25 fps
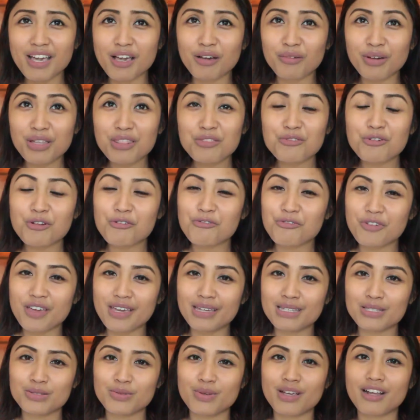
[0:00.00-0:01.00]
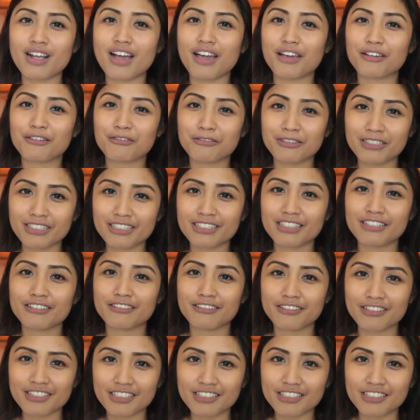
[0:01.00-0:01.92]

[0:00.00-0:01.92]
went through a phase where I really